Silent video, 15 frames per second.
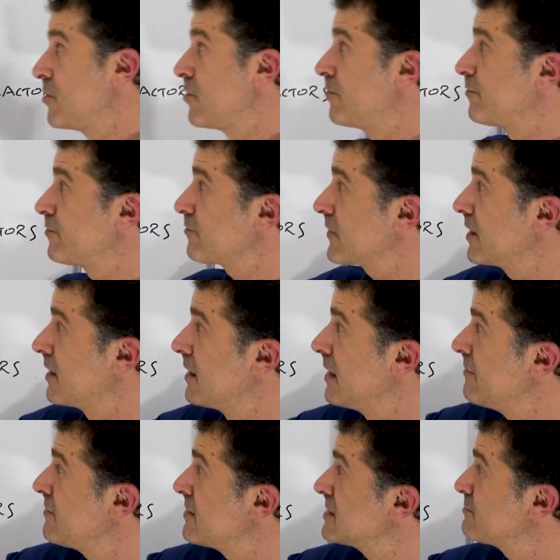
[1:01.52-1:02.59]
though.
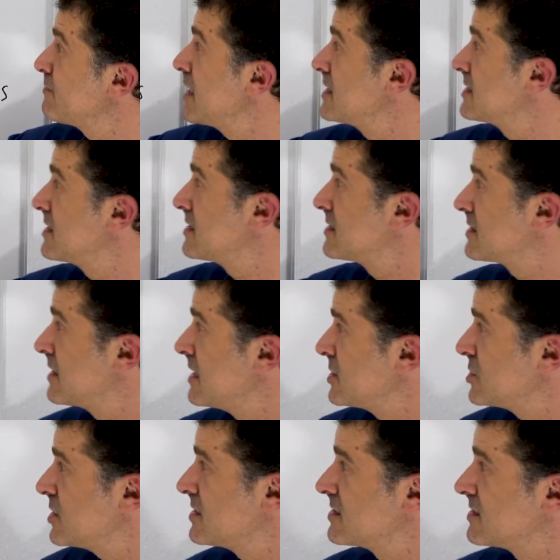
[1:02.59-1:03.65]
Living spaces,
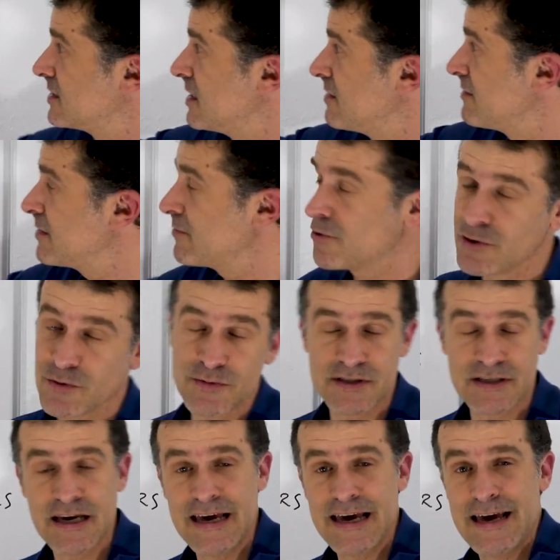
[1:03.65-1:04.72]
kitchens, living
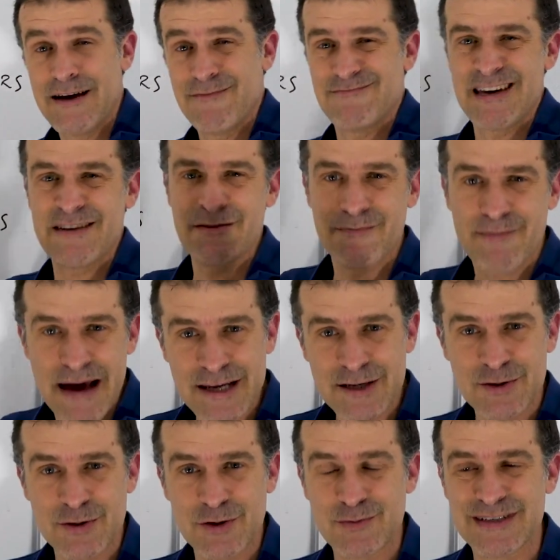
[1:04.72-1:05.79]
rooms, even
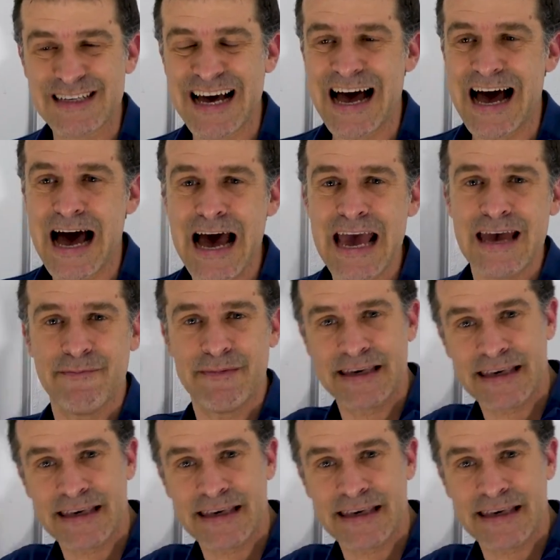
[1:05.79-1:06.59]
bedrooms. I am